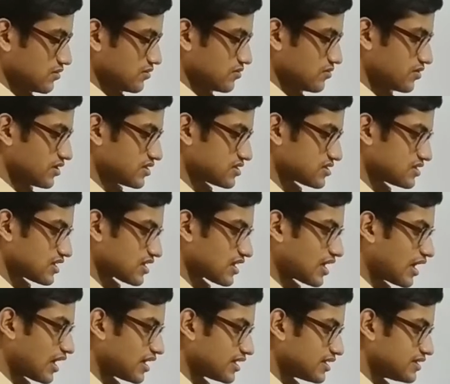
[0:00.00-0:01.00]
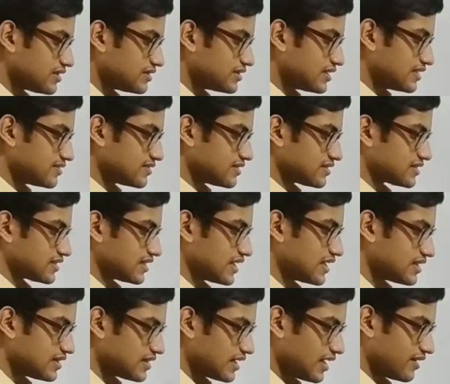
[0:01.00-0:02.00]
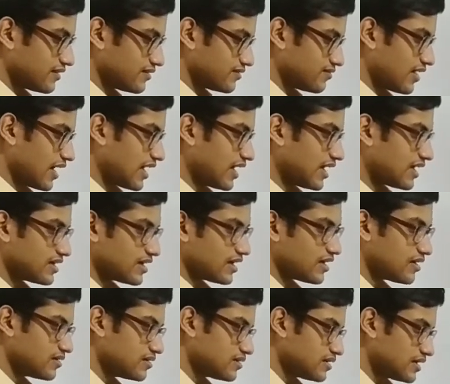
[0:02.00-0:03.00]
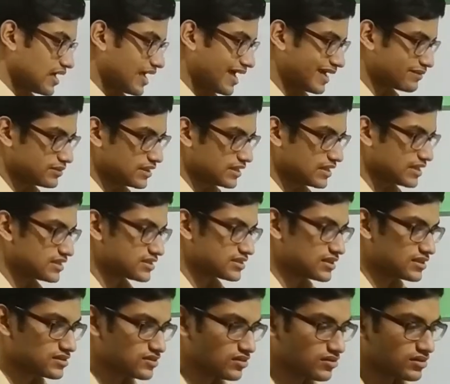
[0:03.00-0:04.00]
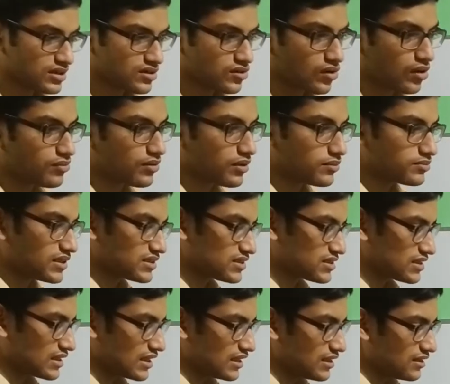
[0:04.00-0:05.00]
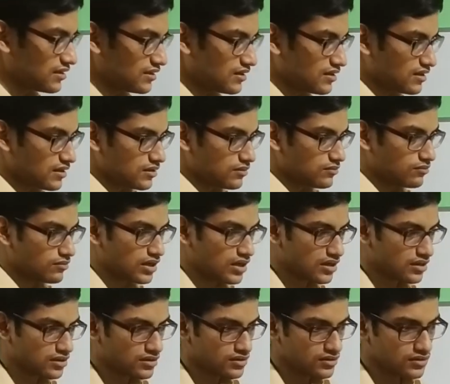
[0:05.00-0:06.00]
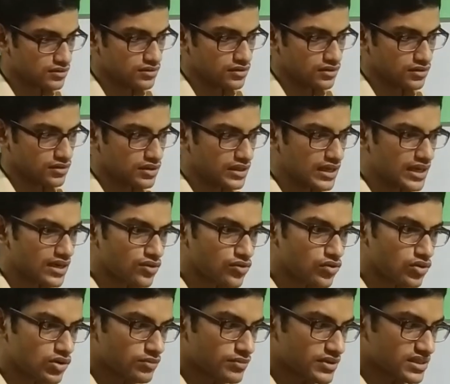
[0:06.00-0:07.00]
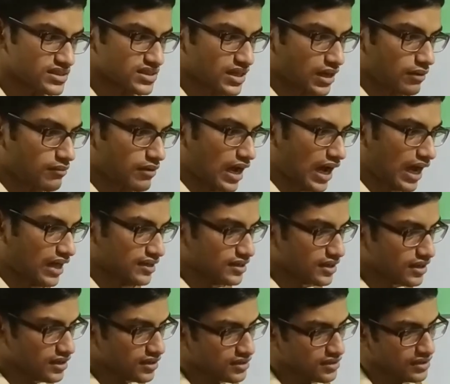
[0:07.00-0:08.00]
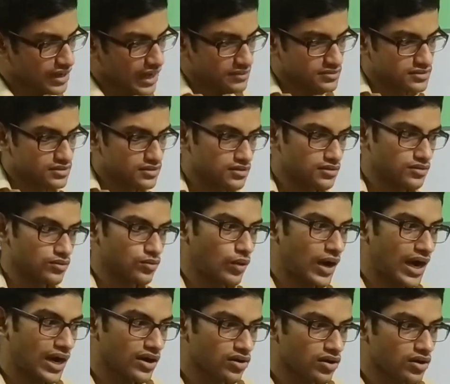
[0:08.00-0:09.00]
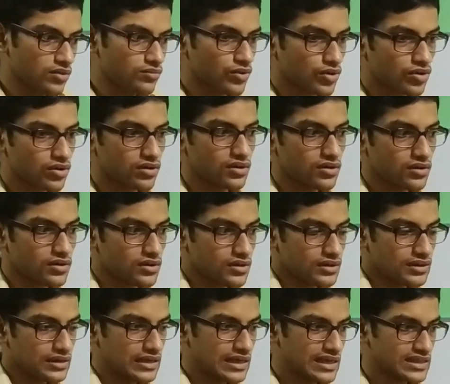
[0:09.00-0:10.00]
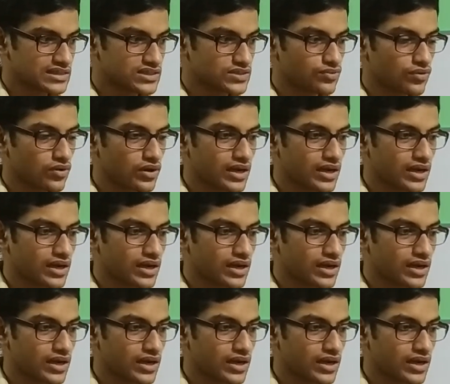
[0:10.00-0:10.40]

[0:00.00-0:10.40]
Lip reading: first the kernel, then the shell, and finally the applications on the top of the shell, but there could be some other one or more layers for